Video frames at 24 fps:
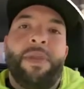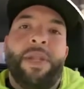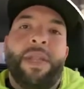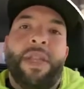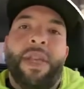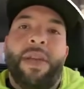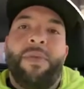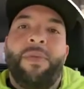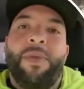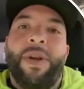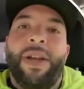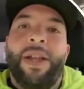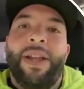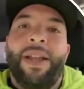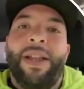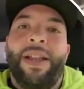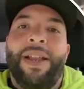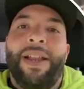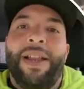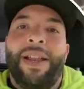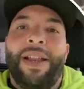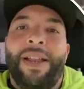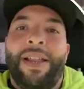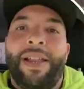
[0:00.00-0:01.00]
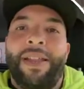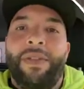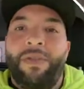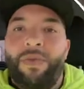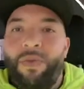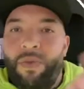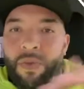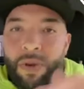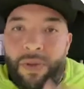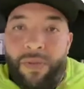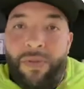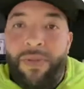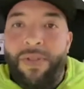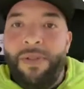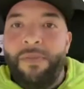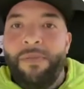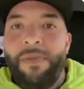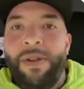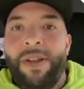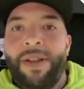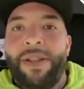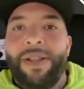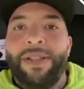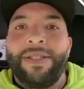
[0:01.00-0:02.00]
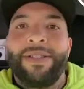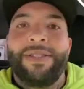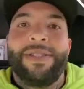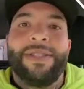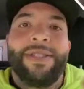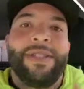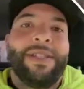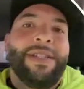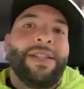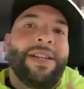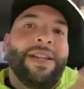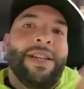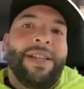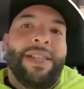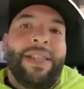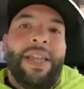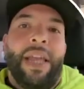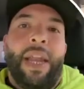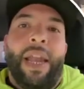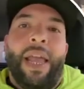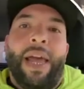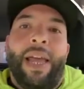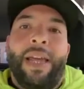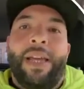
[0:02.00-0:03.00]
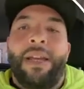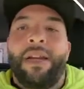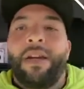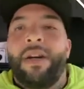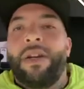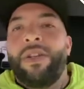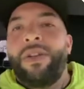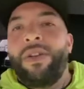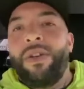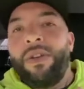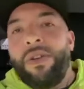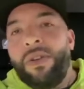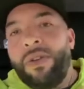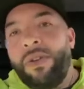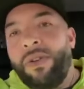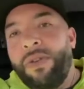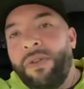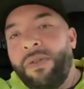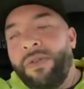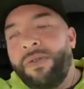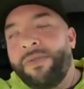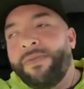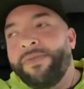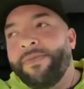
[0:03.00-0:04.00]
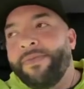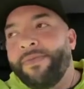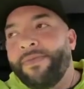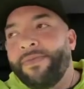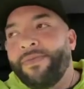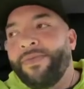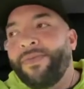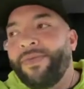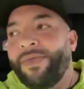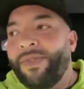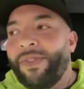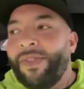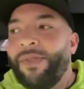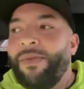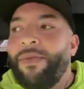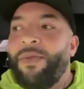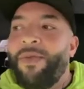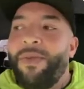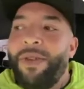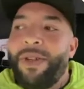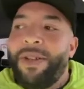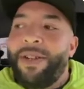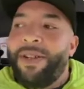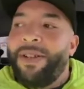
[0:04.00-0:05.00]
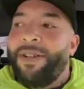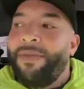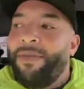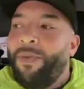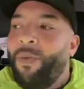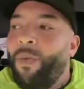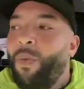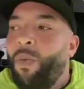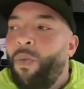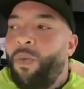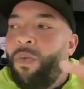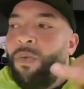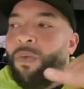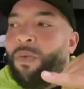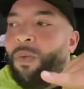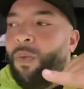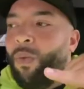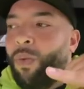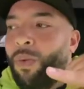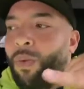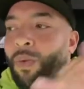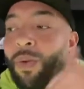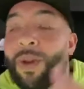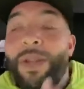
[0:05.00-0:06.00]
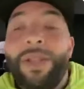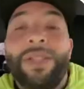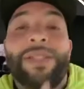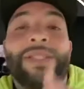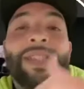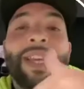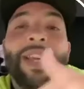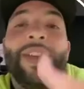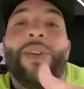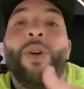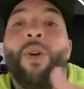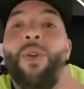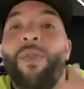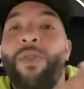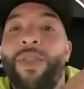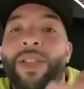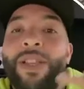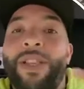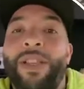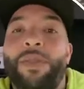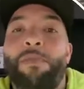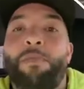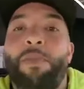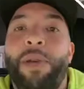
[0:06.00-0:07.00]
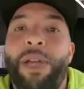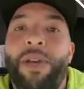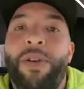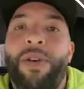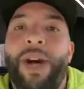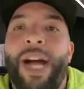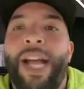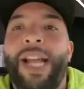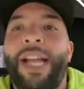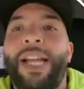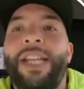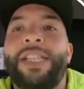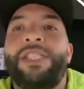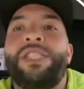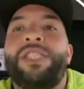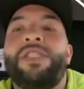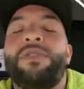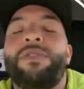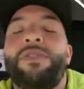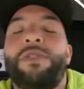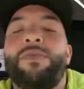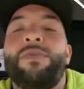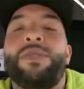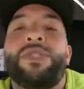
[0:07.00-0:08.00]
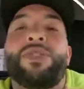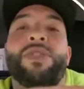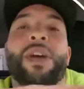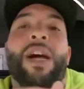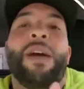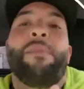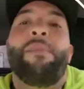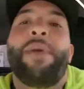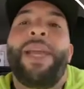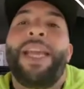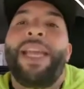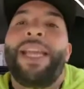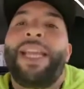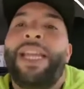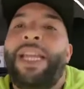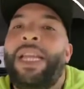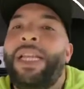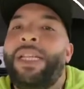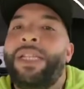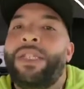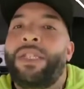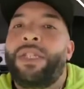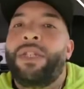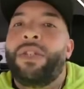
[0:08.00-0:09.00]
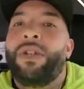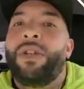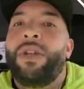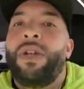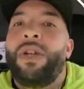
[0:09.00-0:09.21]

They went, who works for the Americans. They like, yo, we wanna take over this bill. I guess she was trying to make it easier.